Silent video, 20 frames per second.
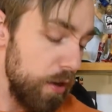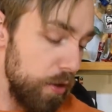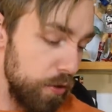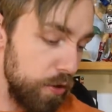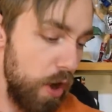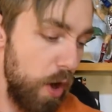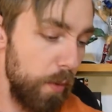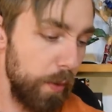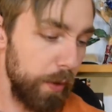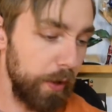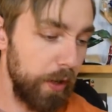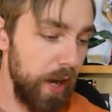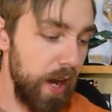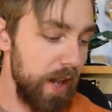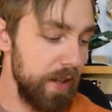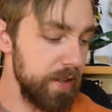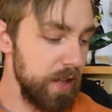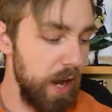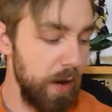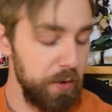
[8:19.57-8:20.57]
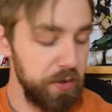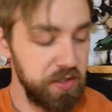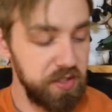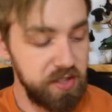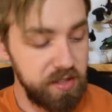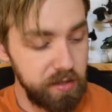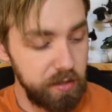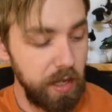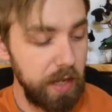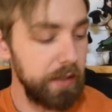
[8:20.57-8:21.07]
No regrets. I was
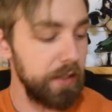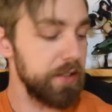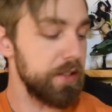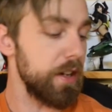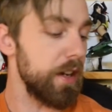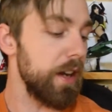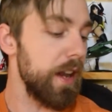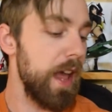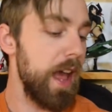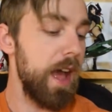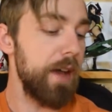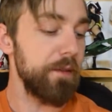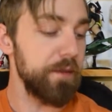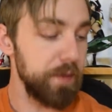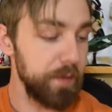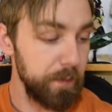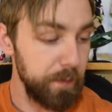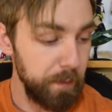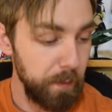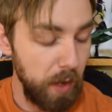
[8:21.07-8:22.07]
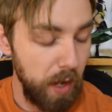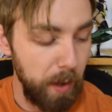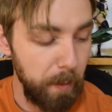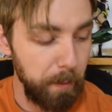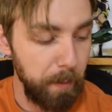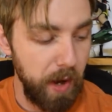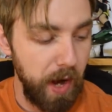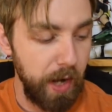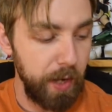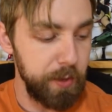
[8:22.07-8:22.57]
slightly starting to have
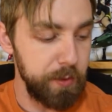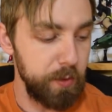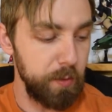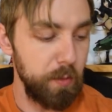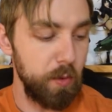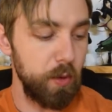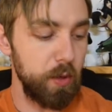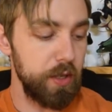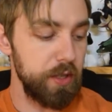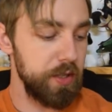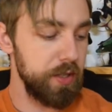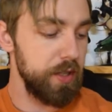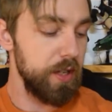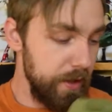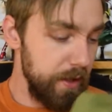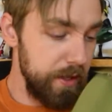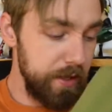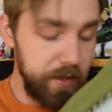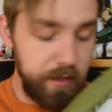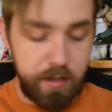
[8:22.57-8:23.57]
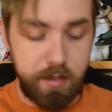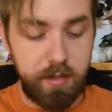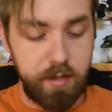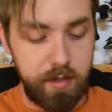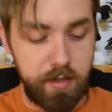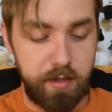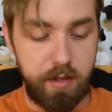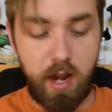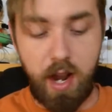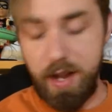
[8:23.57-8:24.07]
buyer's remorse. This
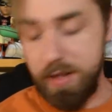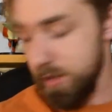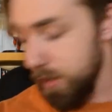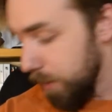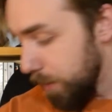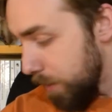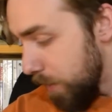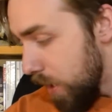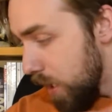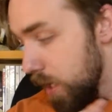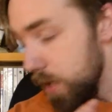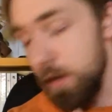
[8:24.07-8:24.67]
is awesome.